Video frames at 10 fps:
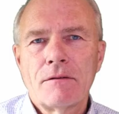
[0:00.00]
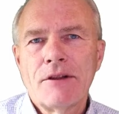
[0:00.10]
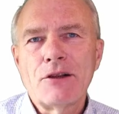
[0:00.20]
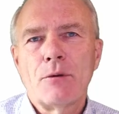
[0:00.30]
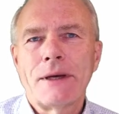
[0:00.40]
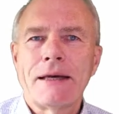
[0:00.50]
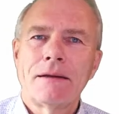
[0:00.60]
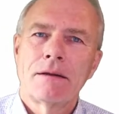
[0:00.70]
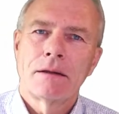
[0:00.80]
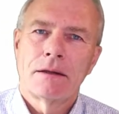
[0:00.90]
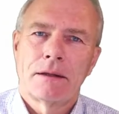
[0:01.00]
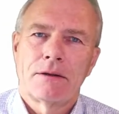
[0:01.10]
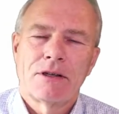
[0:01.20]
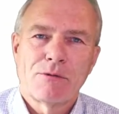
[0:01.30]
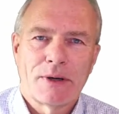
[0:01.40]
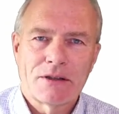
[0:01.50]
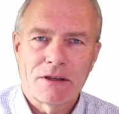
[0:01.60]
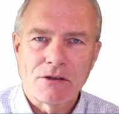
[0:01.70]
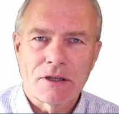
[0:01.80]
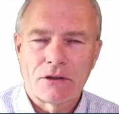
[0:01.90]
Welcome again at this Smart
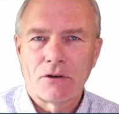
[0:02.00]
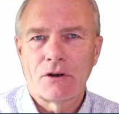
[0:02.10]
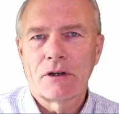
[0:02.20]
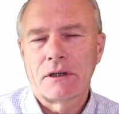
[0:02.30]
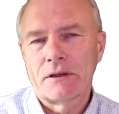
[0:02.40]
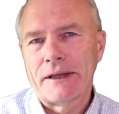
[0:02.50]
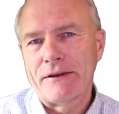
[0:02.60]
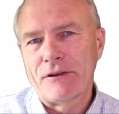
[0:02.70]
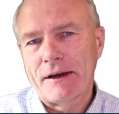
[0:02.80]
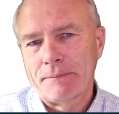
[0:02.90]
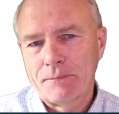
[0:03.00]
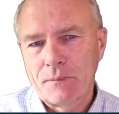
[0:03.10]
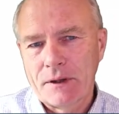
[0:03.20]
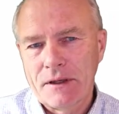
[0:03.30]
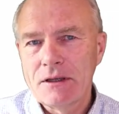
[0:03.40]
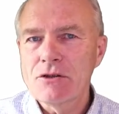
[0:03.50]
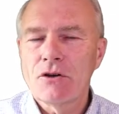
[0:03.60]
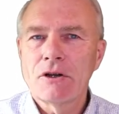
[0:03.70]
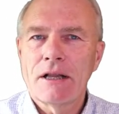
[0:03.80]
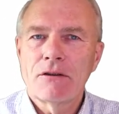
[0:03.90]
Industry talk on data. In this
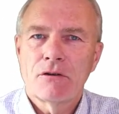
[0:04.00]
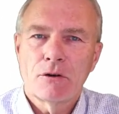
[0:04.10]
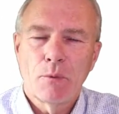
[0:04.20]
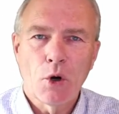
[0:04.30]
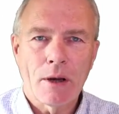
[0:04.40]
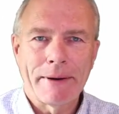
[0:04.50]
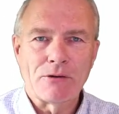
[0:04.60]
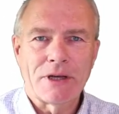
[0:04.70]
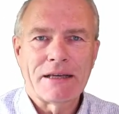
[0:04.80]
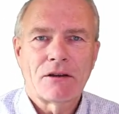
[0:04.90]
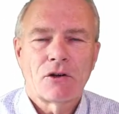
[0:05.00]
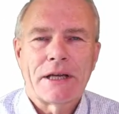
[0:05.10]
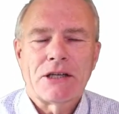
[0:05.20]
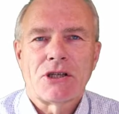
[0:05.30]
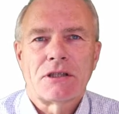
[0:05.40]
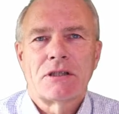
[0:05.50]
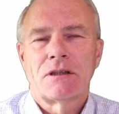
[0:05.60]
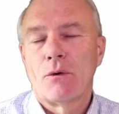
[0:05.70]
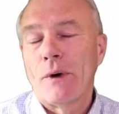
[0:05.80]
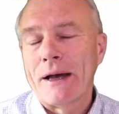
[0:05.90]
talk I'll talk more about data
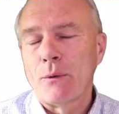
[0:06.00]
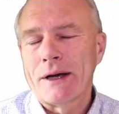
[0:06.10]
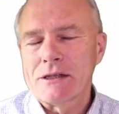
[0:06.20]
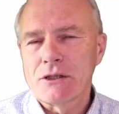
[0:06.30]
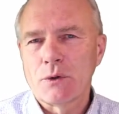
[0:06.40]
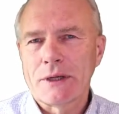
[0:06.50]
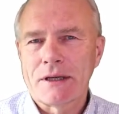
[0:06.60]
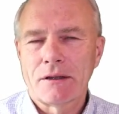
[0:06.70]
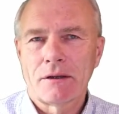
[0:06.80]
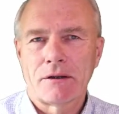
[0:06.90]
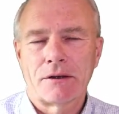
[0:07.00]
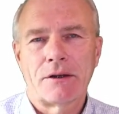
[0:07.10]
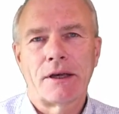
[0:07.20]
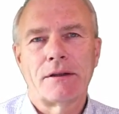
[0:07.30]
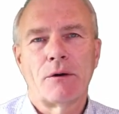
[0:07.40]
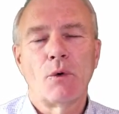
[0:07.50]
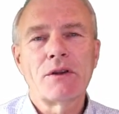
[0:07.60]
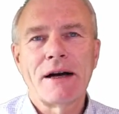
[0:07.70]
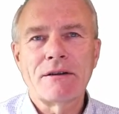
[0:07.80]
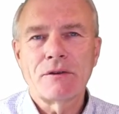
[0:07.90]
collection, why we are doing it and what
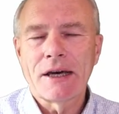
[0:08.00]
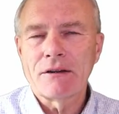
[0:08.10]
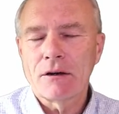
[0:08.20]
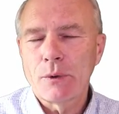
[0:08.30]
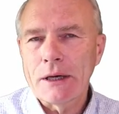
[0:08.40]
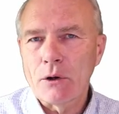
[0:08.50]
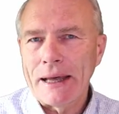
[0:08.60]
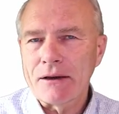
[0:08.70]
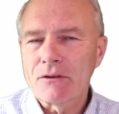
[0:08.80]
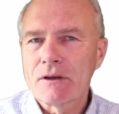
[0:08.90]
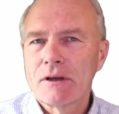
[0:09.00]
kind of data we collect.